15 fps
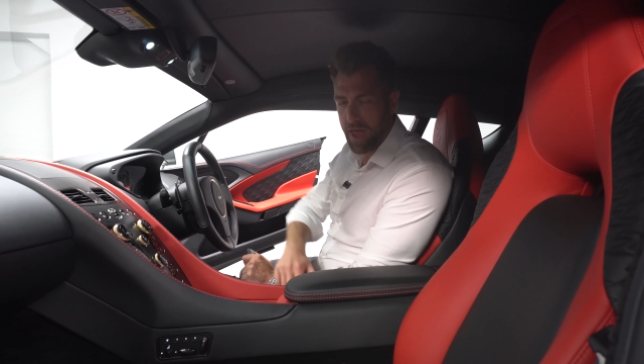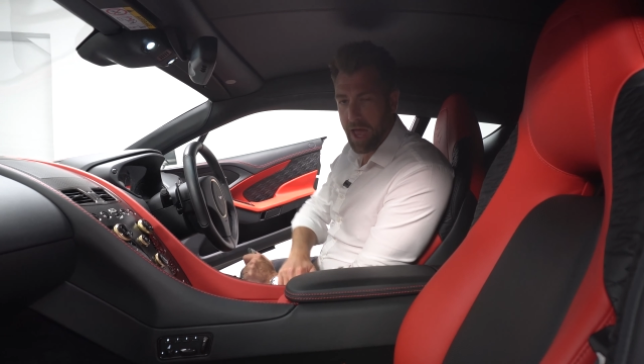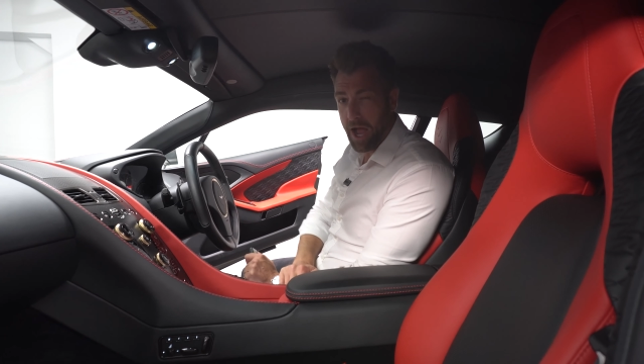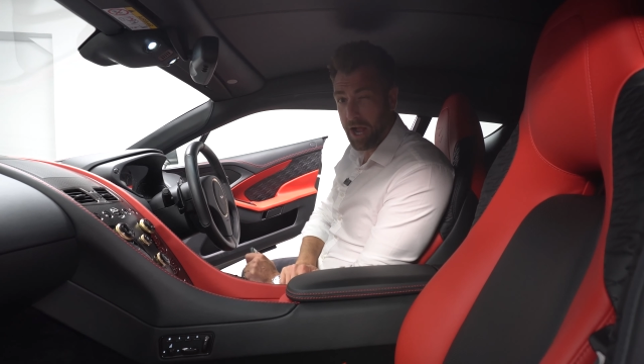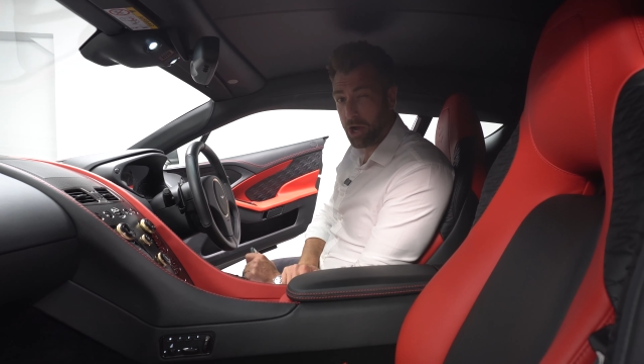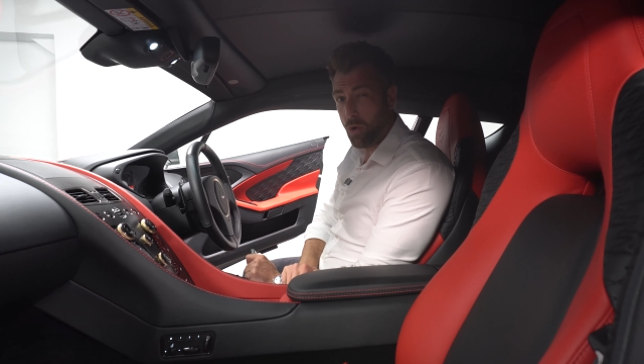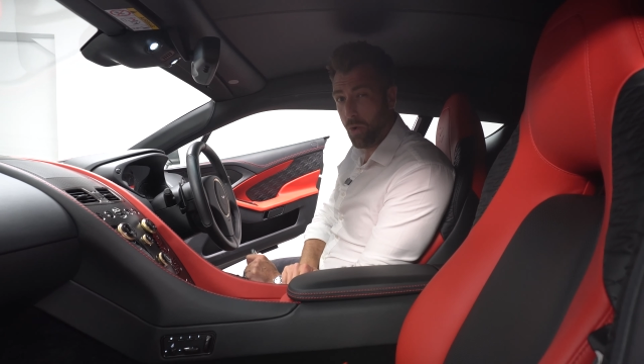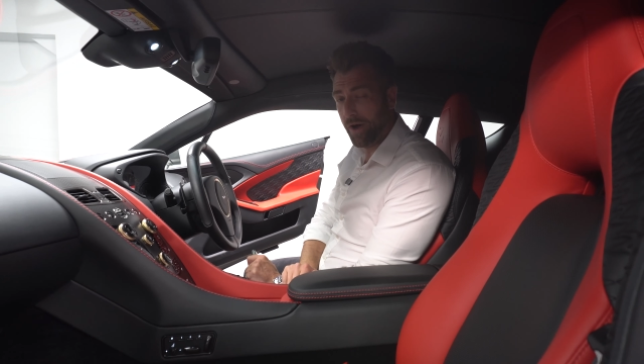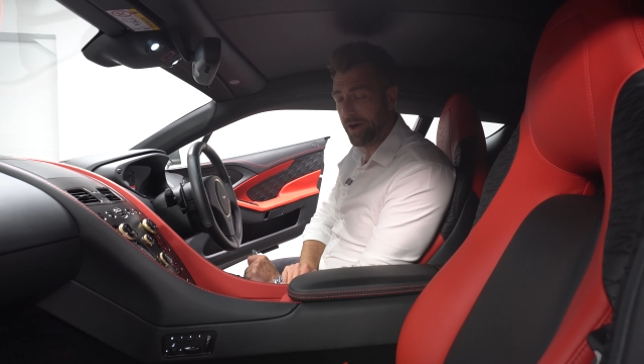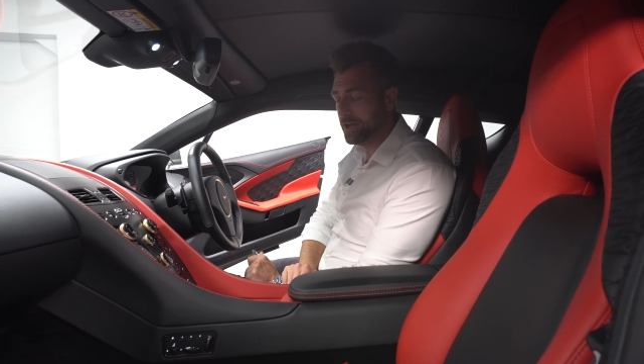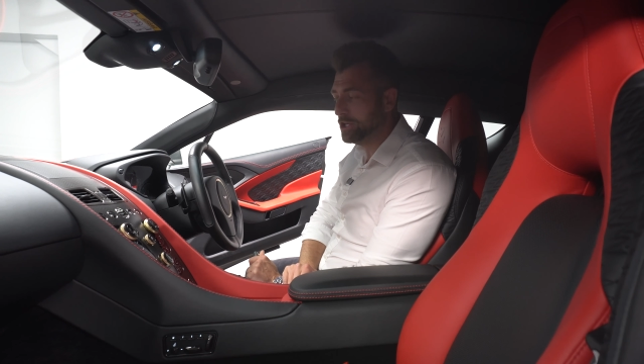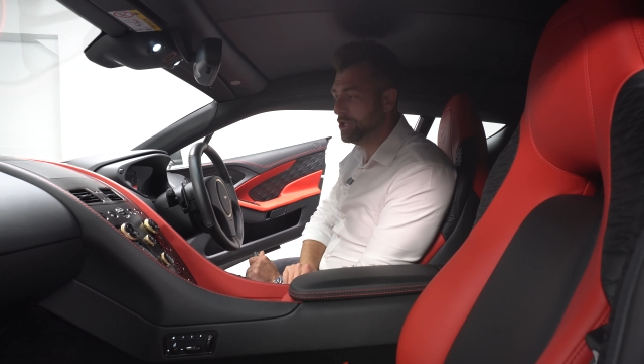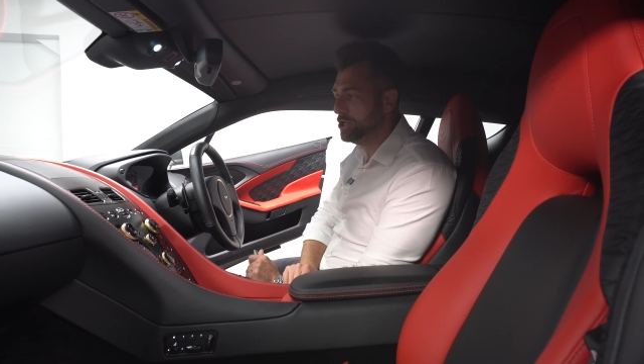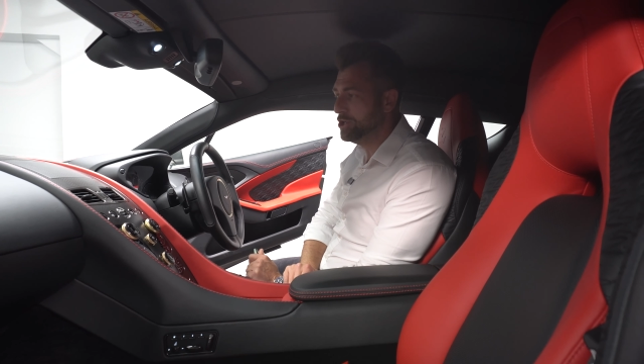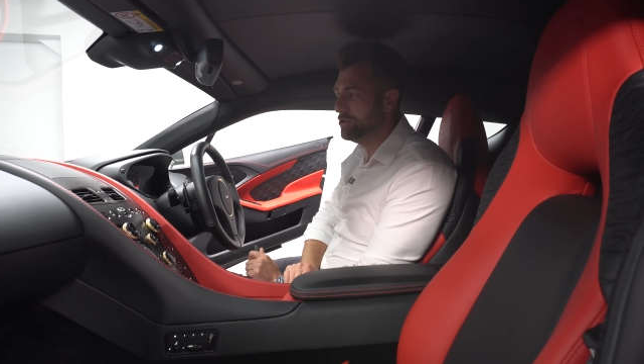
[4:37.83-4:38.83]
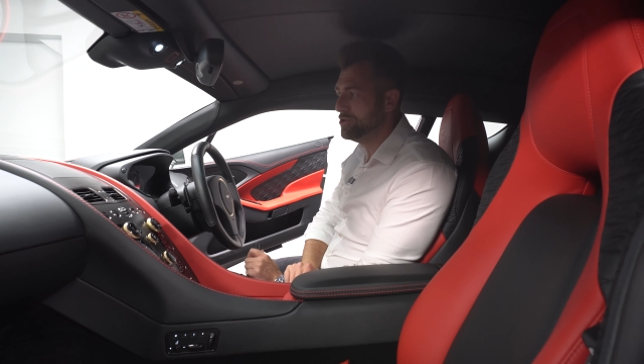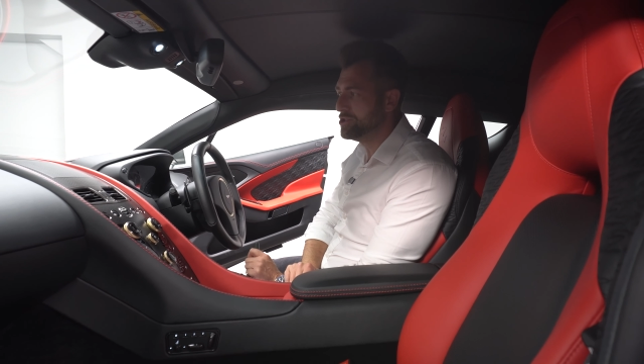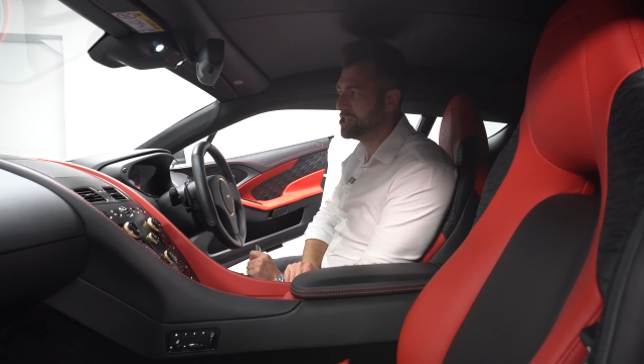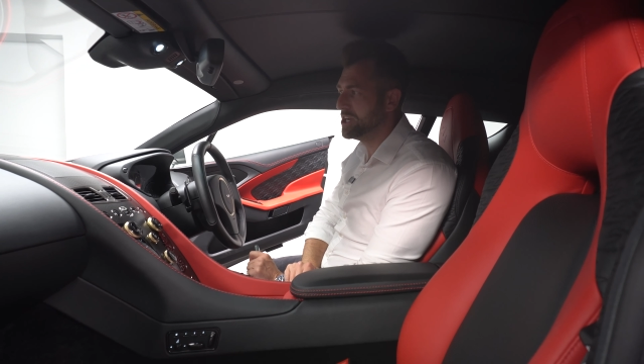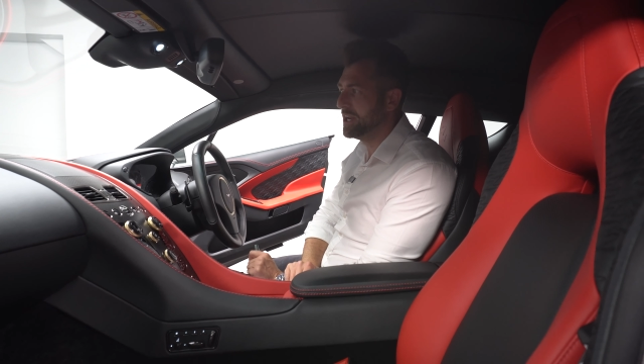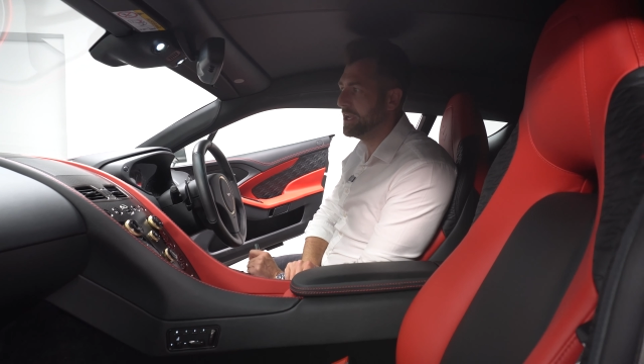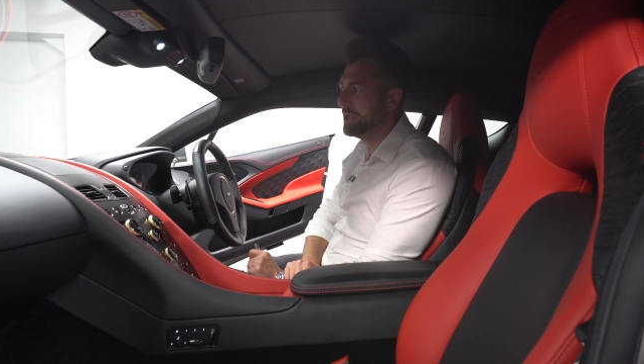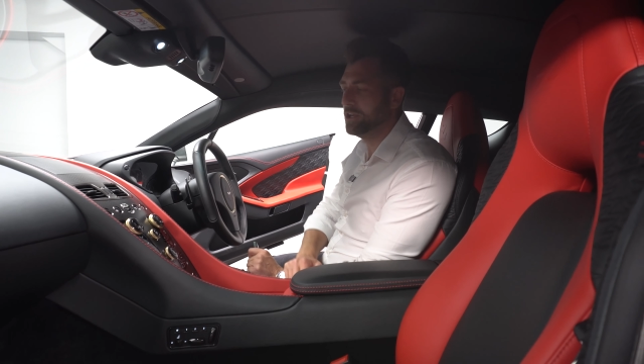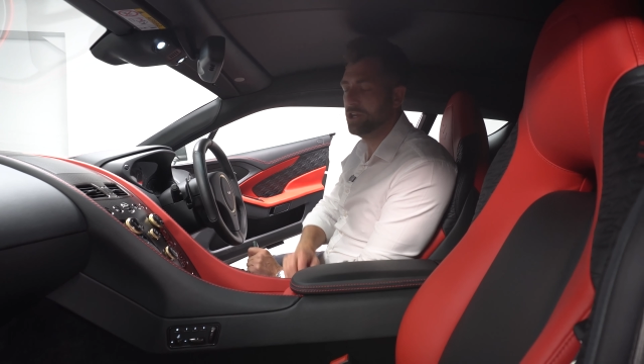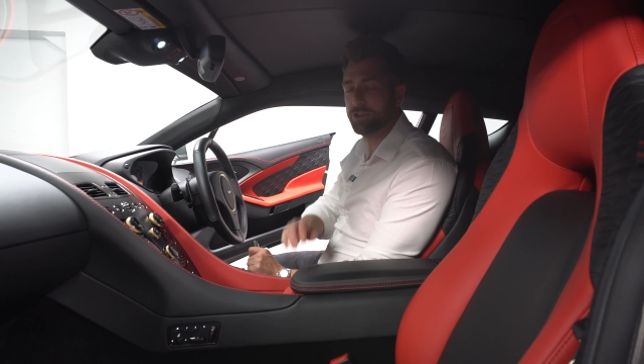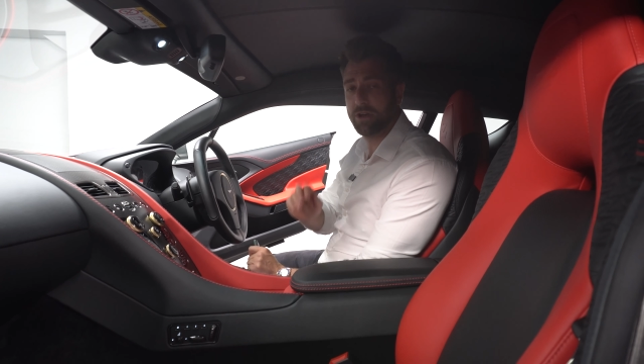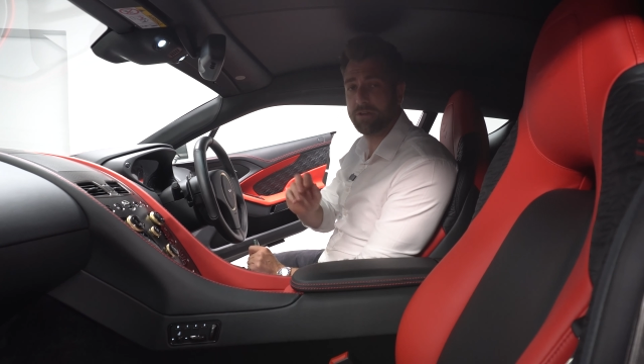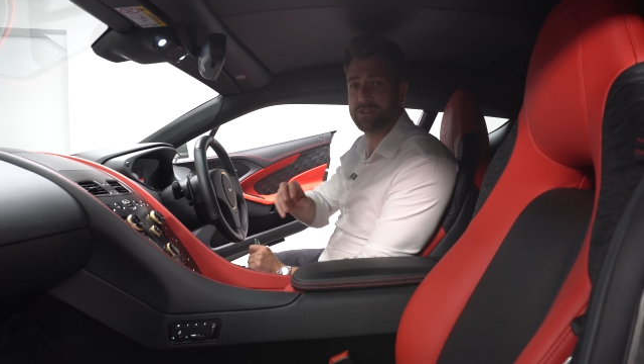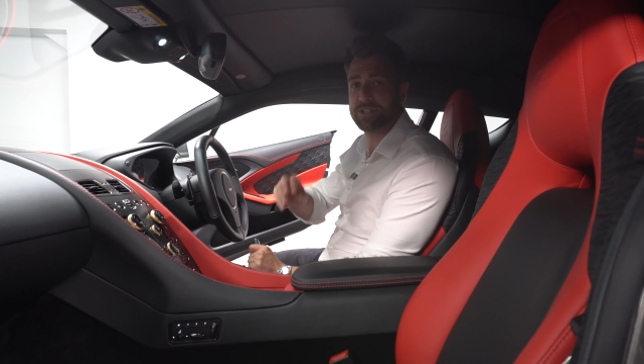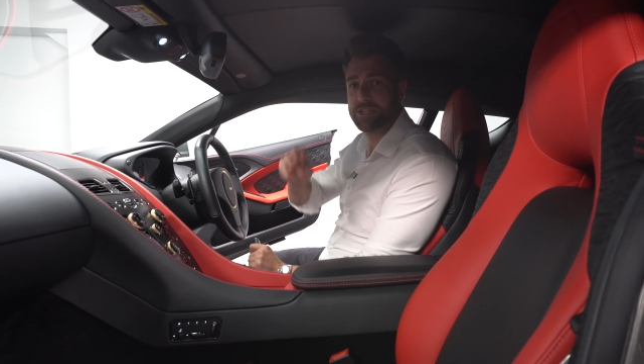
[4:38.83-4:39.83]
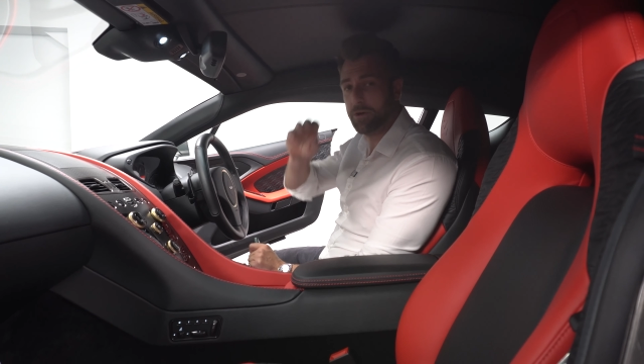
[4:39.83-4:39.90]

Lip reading: and quite unusually, and you don't